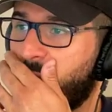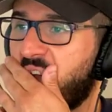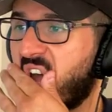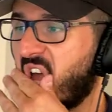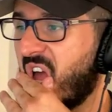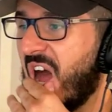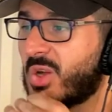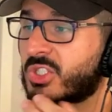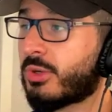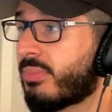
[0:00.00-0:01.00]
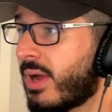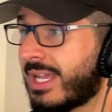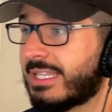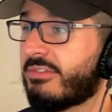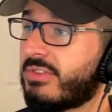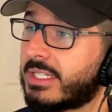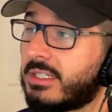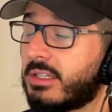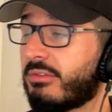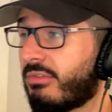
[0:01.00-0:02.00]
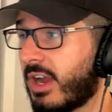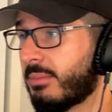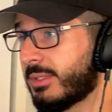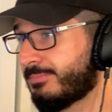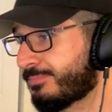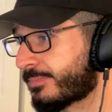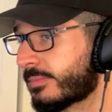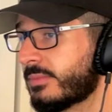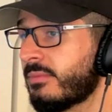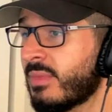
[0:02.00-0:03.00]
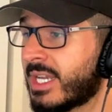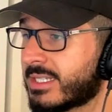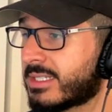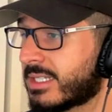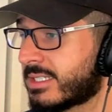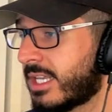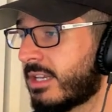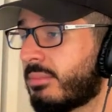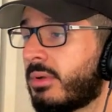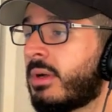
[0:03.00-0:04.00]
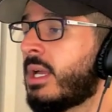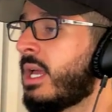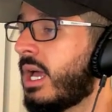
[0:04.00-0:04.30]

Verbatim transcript: uh, how's your product affecting the environment is it sustainable?